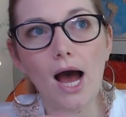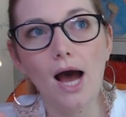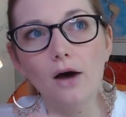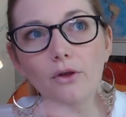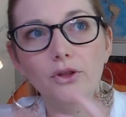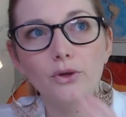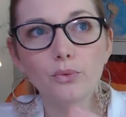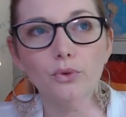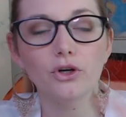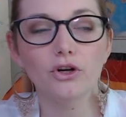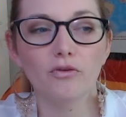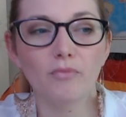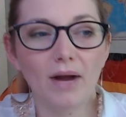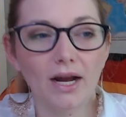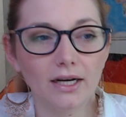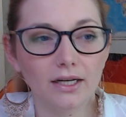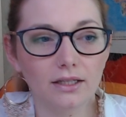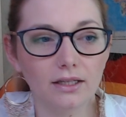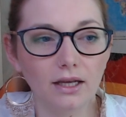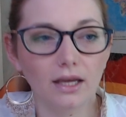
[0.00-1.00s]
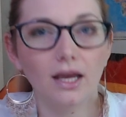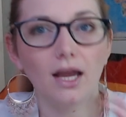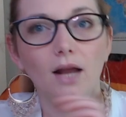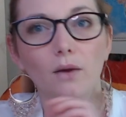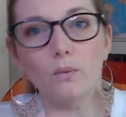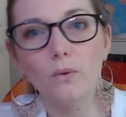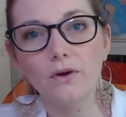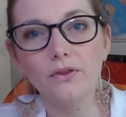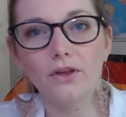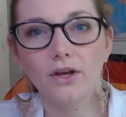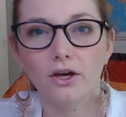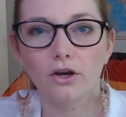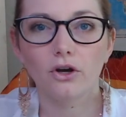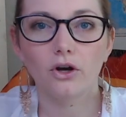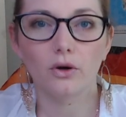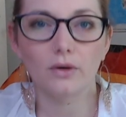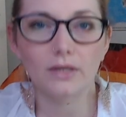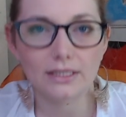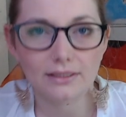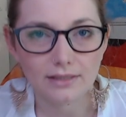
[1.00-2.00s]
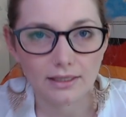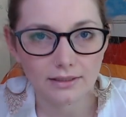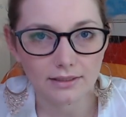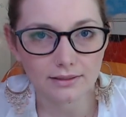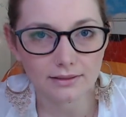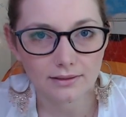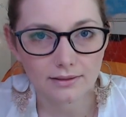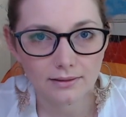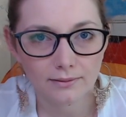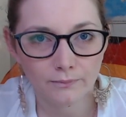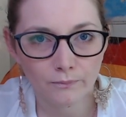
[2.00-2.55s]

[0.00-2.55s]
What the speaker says: they work grammatically and where they can go in a sentence.